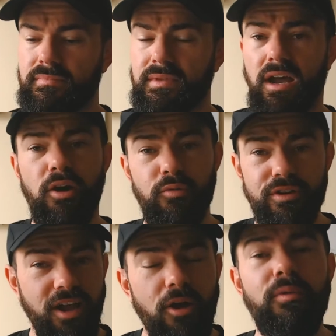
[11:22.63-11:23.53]
I would
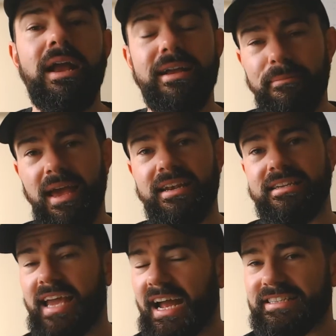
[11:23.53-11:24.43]
not recommend
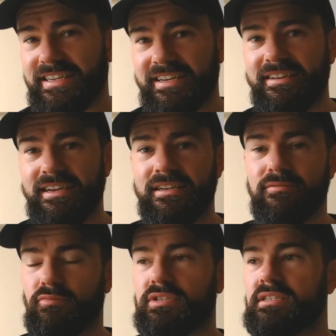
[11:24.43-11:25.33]
catching it. It
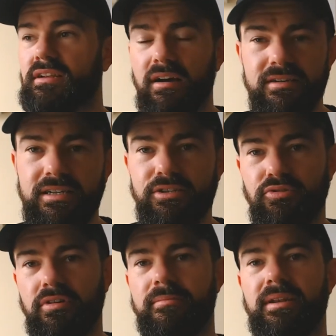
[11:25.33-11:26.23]
was not an
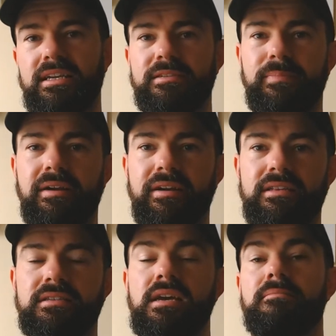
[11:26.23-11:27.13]
enjoyable
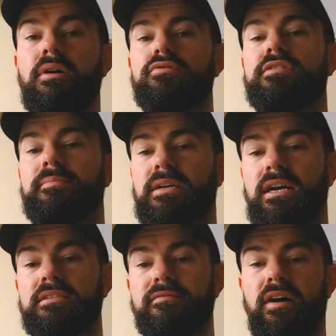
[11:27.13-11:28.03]
experience, mostly
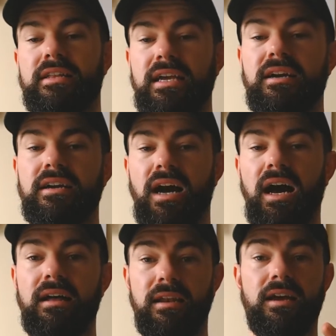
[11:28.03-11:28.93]
because of, I think I
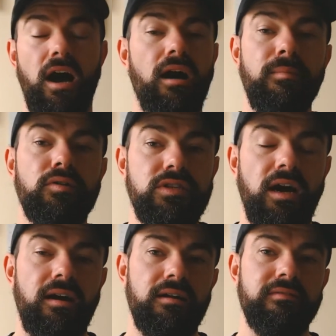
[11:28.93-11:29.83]
got like almost
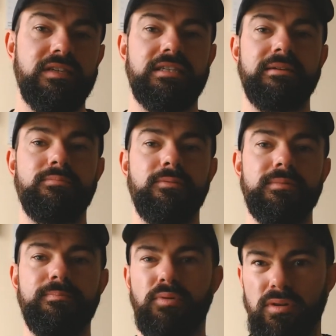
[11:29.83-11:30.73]
all of the symptoms,
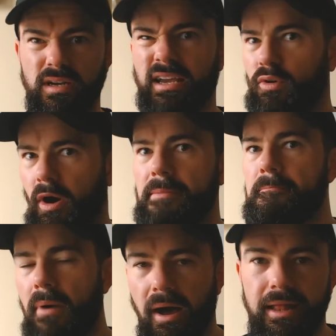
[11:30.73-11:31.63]
but like quite
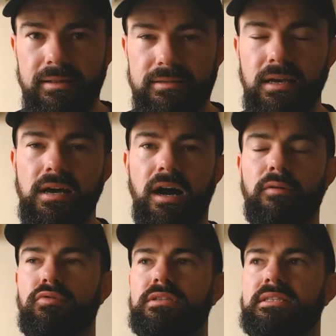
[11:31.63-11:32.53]
mild.
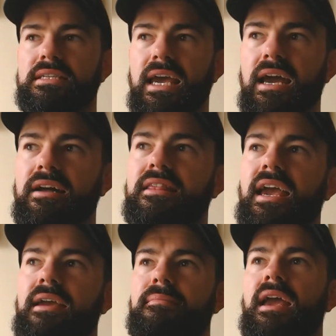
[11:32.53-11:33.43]
I'd
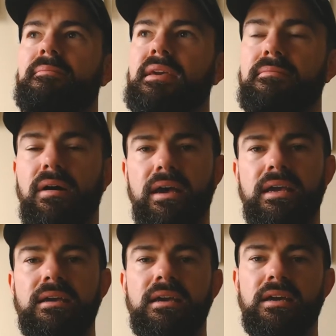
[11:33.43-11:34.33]
say maybe
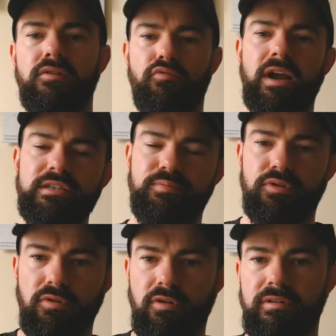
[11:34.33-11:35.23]
my
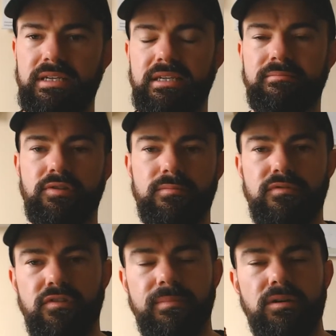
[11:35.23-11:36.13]
respiratory symptoms
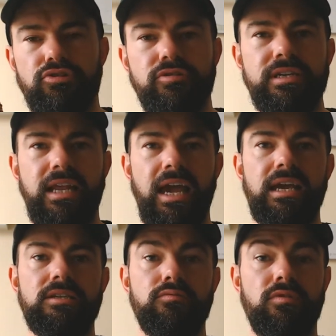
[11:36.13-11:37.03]
for about 3
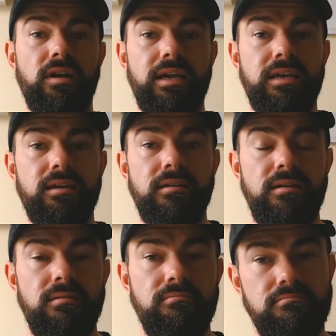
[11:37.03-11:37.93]
days were like
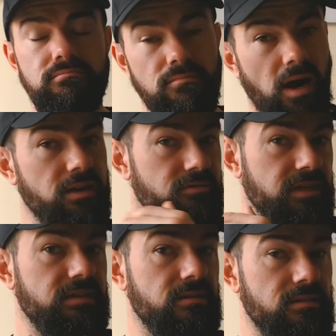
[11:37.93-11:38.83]

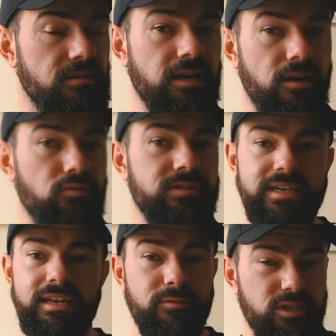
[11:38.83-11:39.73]
moderate. Like, I wouldn't say
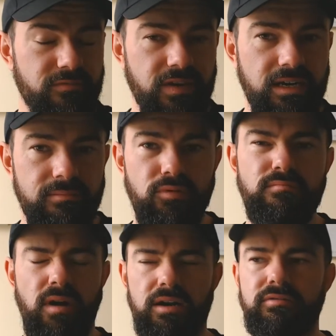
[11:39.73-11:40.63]
they were severe, but
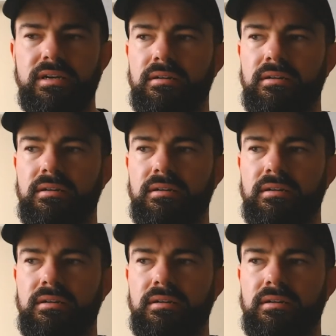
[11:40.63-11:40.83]
moderate.